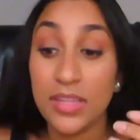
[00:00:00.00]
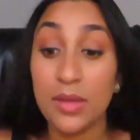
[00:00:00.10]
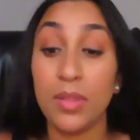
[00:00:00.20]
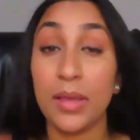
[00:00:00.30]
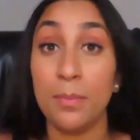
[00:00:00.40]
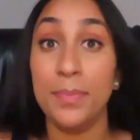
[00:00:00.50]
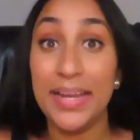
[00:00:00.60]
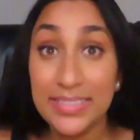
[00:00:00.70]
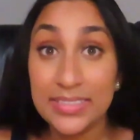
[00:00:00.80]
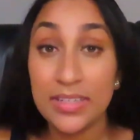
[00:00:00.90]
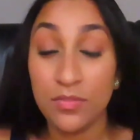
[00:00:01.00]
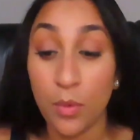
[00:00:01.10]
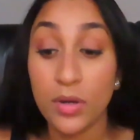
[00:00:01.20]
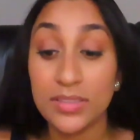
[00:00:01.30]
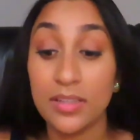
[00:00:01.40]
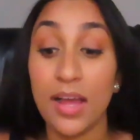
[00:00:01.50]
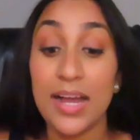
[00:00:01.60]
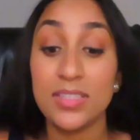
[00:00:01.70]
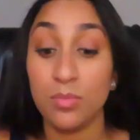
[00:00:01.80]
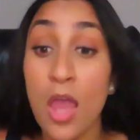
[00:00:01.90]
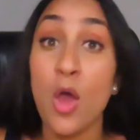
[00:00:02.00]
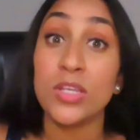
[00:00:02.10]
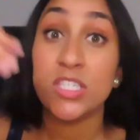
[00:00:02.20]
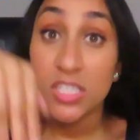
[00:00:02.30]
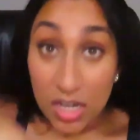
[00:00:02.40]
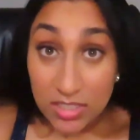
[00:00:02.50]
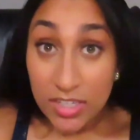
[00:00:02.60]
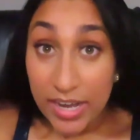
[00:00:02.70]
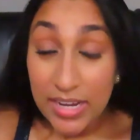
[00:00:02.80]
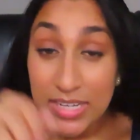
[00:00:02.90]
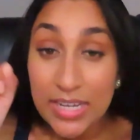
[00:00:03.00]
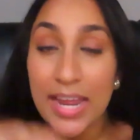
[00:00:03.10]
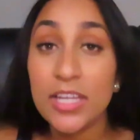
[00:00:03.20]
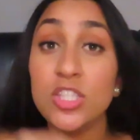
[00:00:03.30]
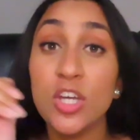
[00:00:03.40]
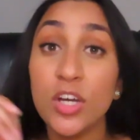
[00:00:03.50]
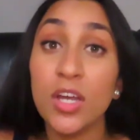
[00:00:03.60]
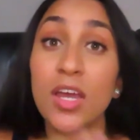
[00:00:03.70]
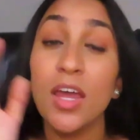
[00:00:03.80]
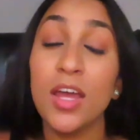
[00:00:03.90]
They like bent forward the glass, stuck their hand in and took